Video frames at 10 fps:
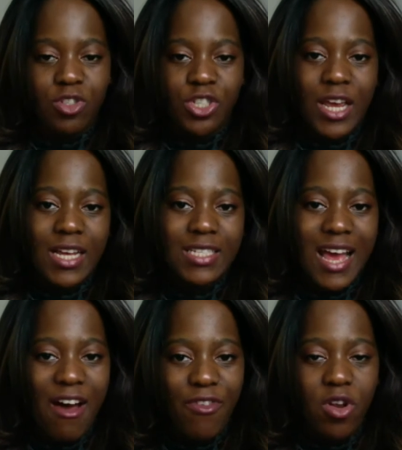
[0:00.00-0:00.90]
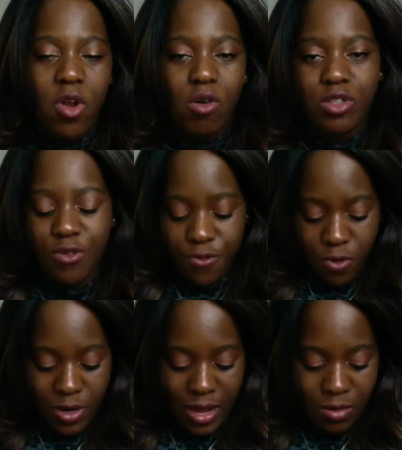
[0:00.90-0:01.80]
shades have a lot of
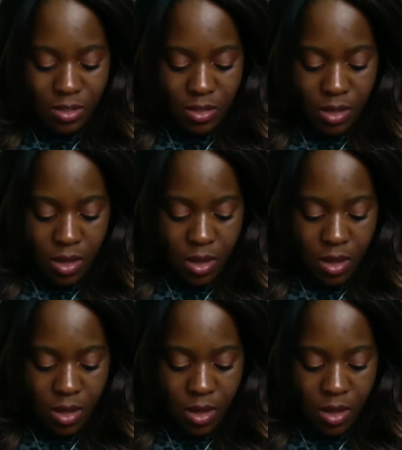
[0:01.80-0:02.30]
fallout.